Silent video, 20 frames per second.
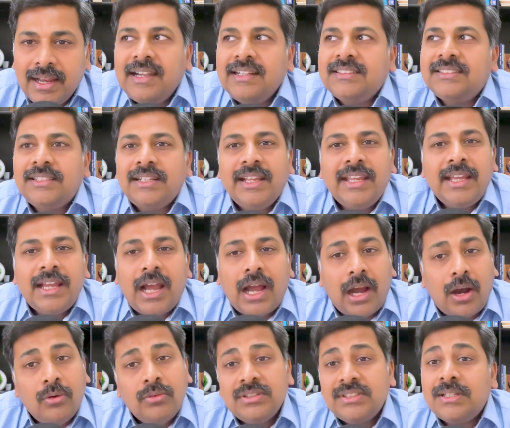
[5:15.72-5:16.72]
And
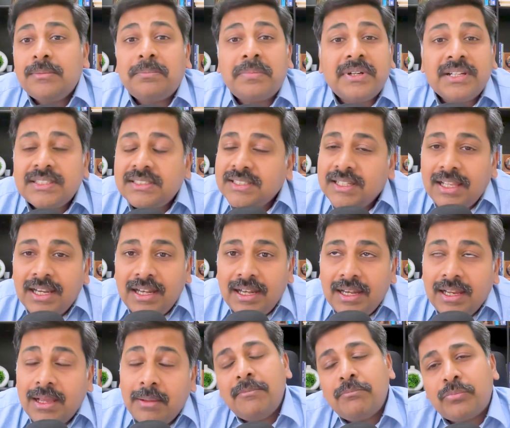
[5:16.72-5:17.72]
three, how is the
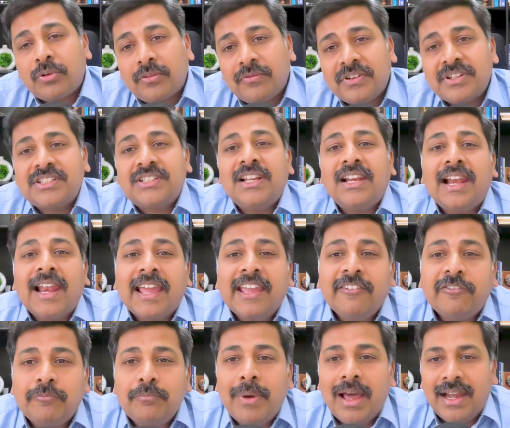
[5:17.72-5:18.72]
personal and professional
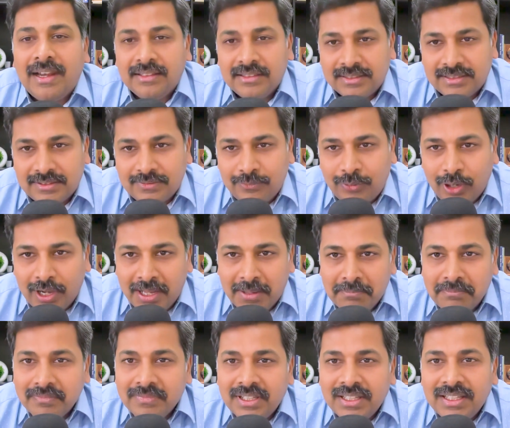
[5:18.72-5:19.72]
life balance for
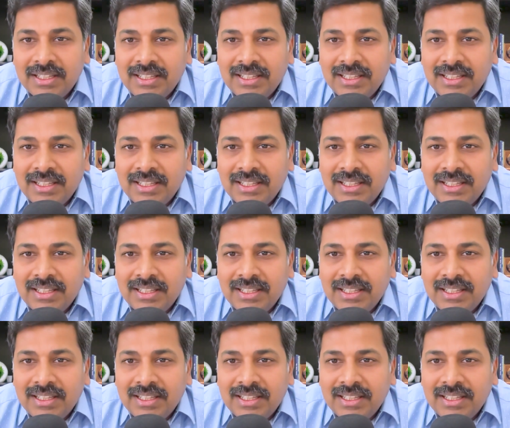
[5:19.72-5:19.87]
him?